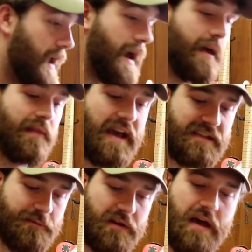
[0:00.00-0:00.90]
And
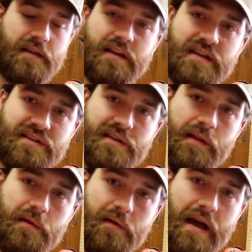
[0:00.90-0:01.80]
last but not least, the
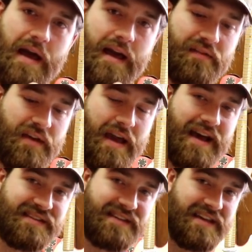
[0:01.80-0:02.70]
little guy, the
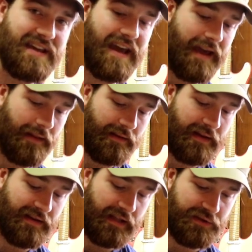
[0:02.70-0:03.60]
SE8
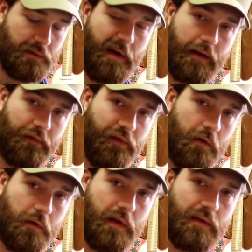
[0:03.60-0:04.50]
condenser
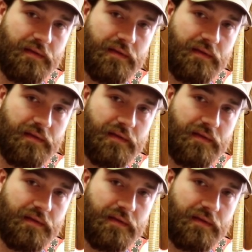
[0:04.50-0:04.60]
microphone.